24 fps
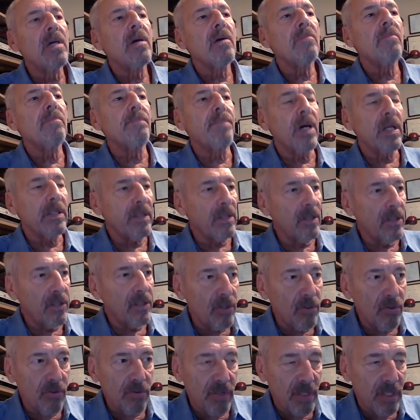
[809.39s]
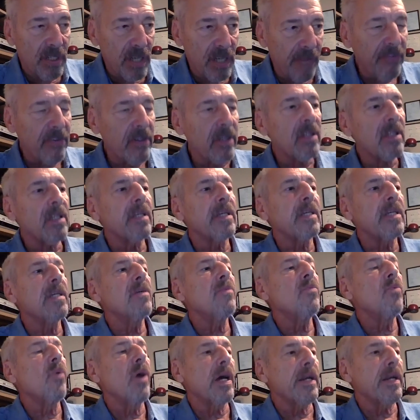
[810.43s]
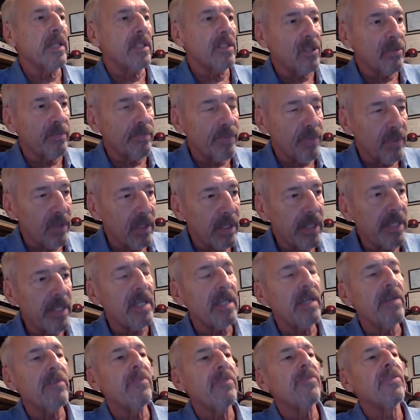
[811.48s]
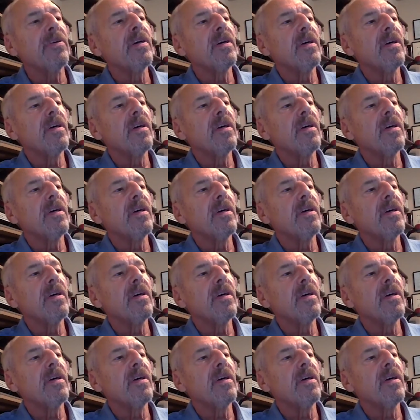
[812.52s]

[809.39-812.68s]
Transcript: But you definitely wanted to believe